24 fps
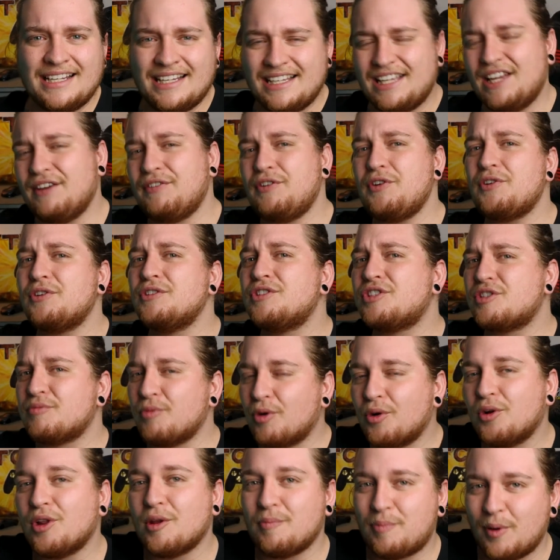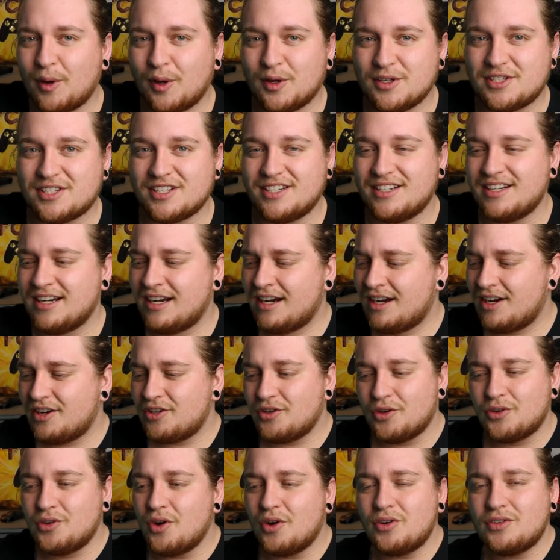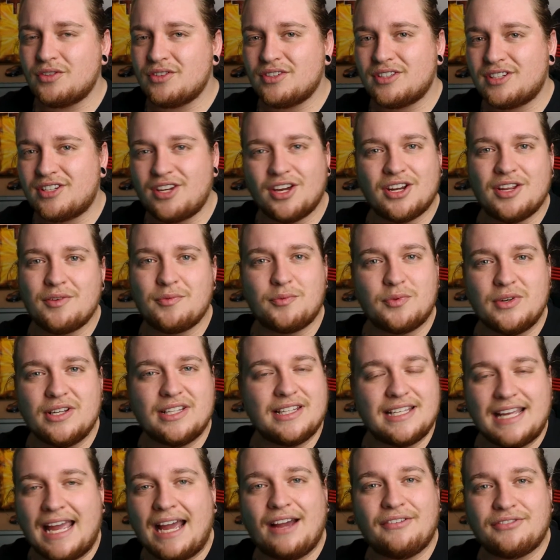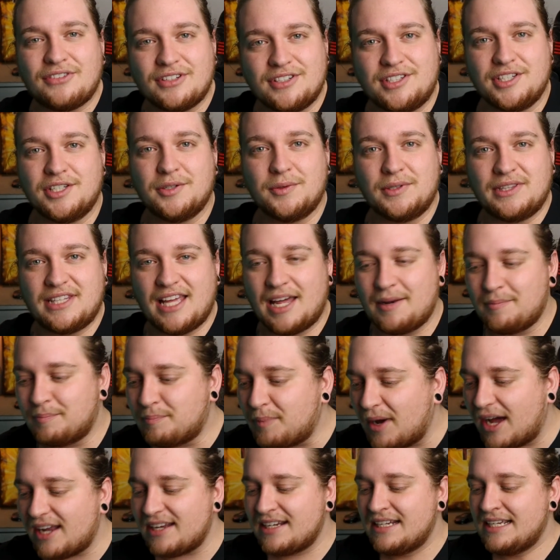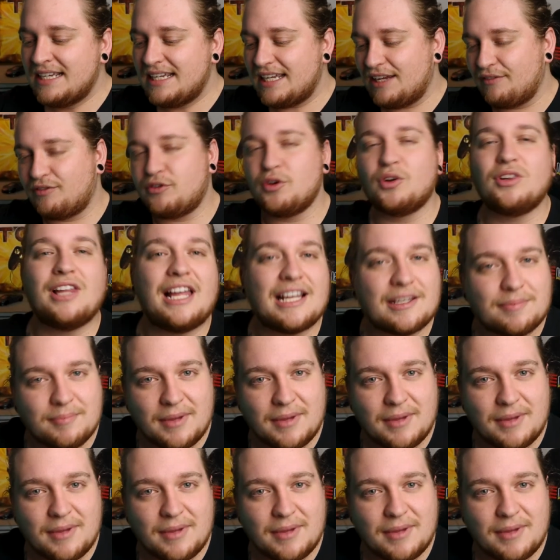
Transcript: If you're a smaller person, you're not gonna really have to deal with that, but if you're like